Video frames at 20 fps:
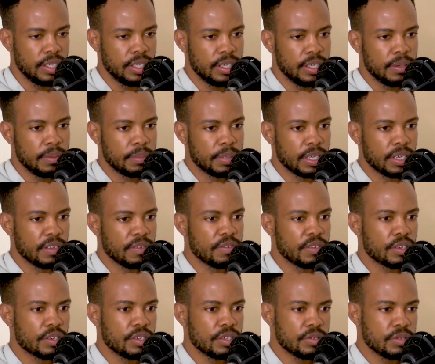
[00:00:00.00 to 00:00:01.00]
Yeah. But if
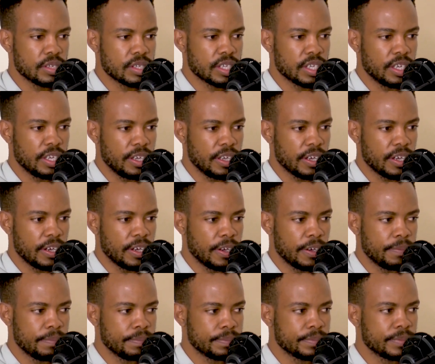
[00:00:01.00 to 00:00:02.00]
you're going to say,
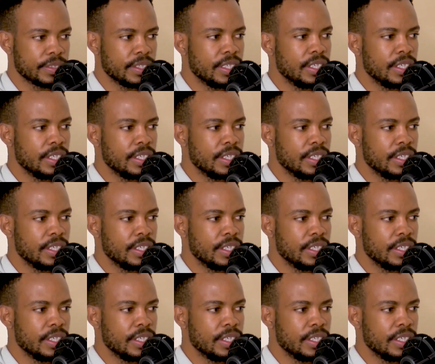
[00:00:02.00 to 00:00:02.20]
um,